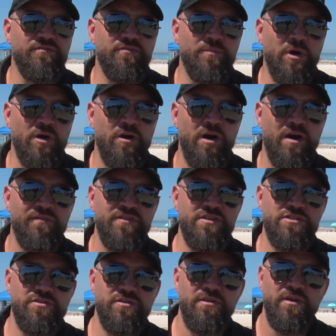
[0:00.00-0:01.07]
from our
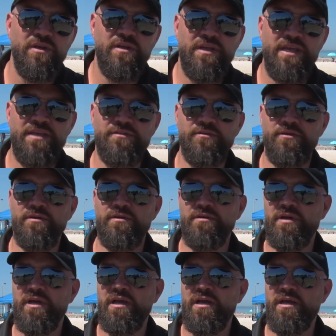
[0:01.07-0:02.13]
office, either
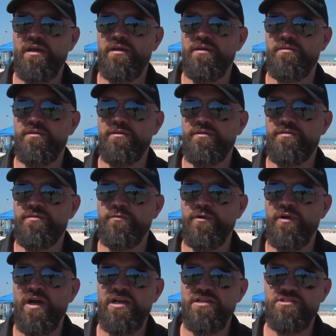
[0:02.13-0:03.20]

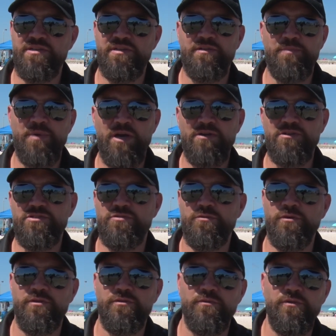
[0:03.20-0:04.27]
through us in the post
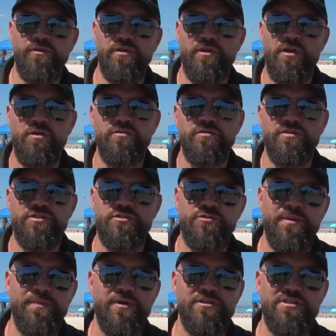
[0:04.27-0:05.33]
or through the local
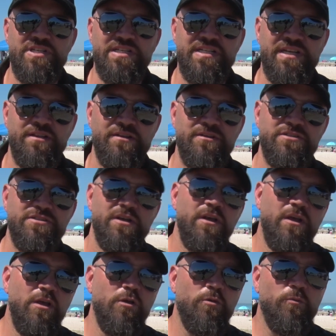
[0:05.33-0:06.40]
distributors and dealers.
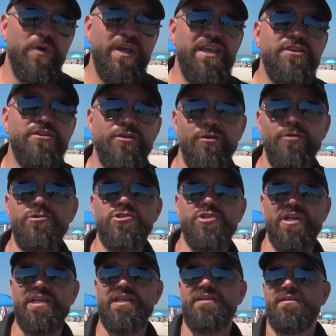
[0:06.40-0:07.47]
We
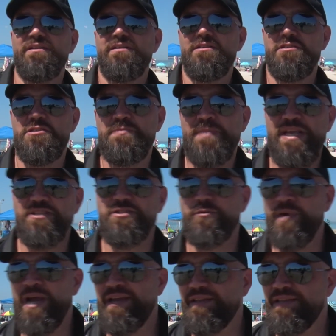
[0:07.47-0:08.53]
usually speak
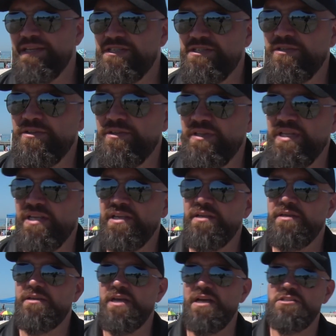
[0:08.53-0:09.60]
directly to
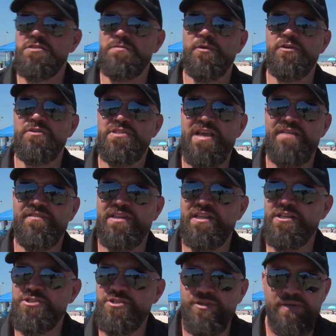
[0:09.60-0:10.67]
the customer who's having the
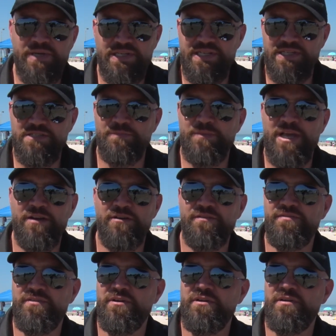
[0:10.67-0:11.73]
issue, and it doesn't matter
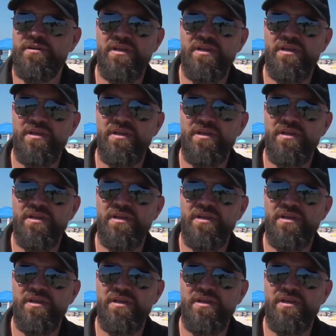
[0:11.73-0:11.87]
if they're